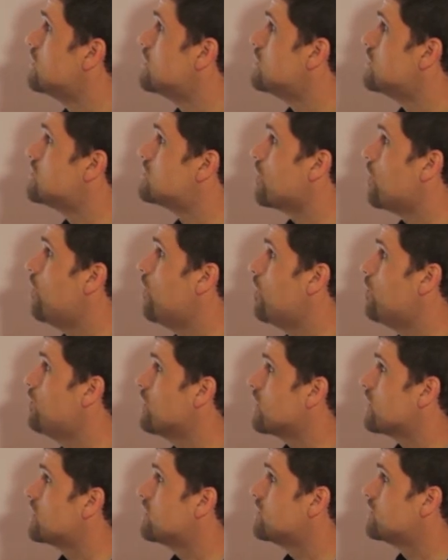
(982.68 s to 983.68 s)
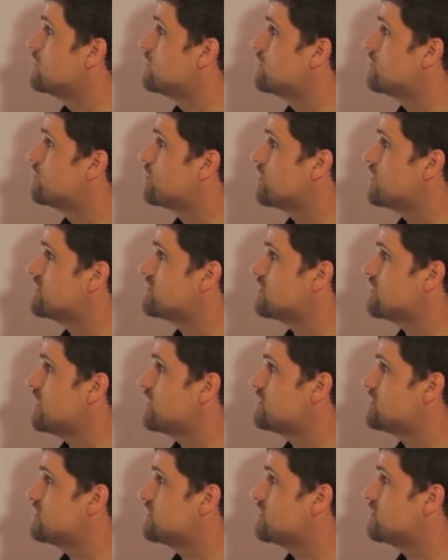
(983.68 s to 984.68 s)
So homework for this
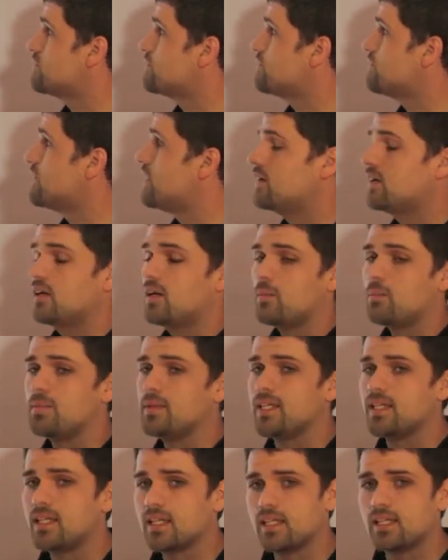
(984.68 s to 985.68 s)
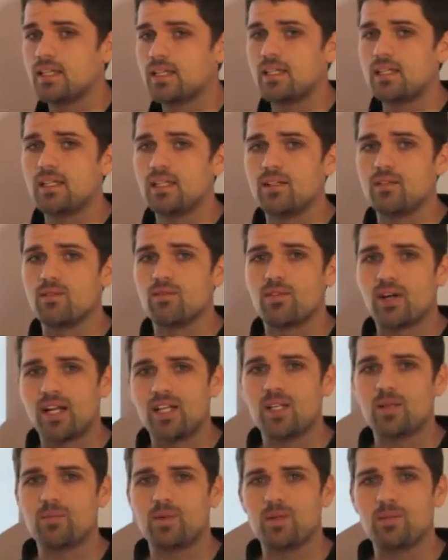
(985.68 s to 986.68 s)
lesson, begin
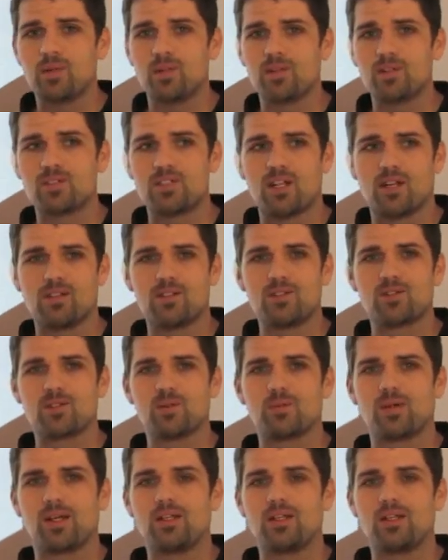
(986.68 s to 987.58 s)
inviting people to your challenge group.